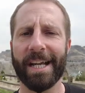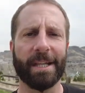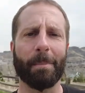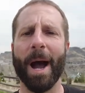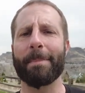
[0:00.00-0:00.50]

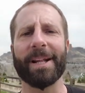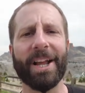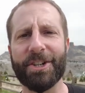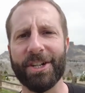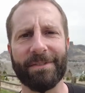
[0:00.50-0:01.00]
The
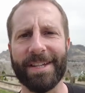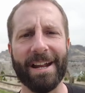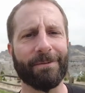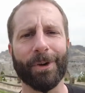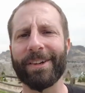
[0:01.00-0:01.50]
population of
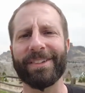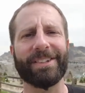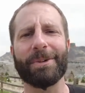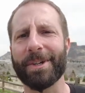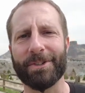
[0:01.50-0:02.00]
Denver
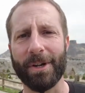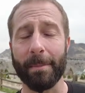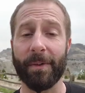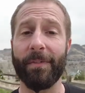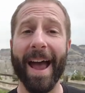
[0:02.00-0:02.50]
isn't too
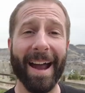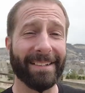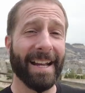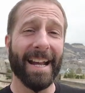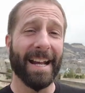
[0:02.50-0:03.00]
extreme. In
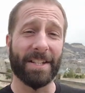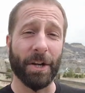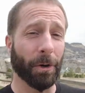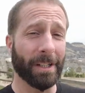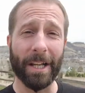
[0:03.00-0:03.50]
fact, it's
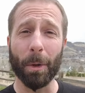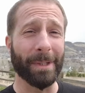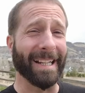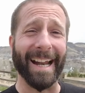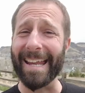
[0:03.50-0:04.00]
currently
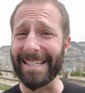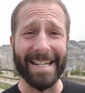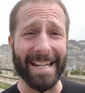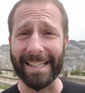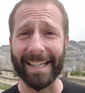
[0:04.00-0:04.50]
only
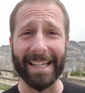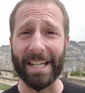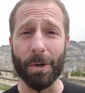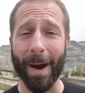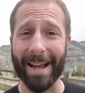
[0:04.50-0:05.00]
nineteenth in the
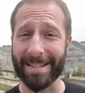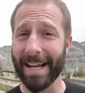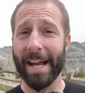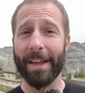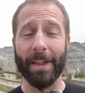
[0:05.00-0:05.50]
U S.
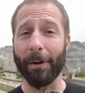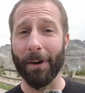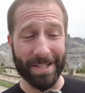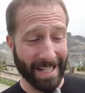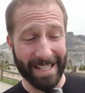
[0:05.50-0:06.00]
There
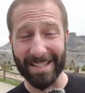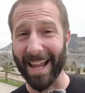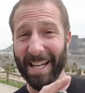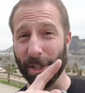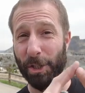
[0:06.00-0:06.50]
are cities
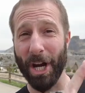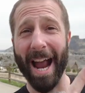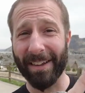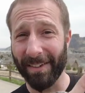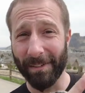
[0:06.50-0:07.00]
like
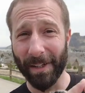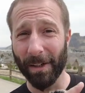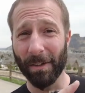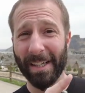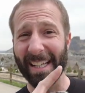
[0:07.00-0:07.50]

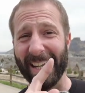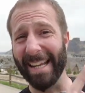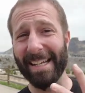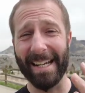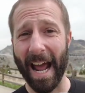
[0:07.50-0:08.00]
Jacksonville,
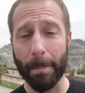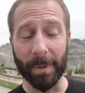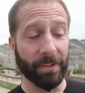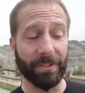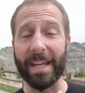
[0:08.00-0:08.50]

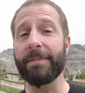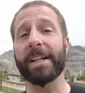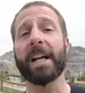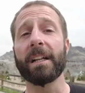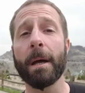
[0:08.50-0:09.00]
Indianapolis,
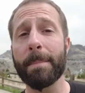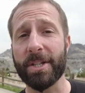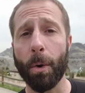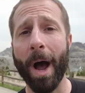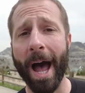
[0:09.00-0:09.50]
even
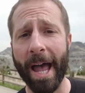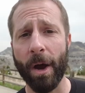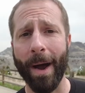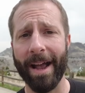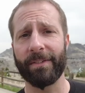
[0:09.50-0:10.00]
Columbus,
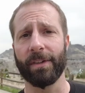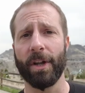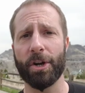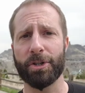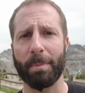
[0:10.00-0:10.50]
Ohio has a
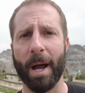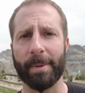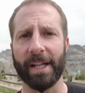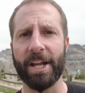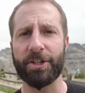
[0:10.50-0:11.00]
larger
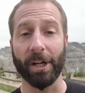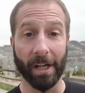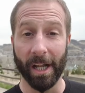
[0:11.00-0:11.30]
population.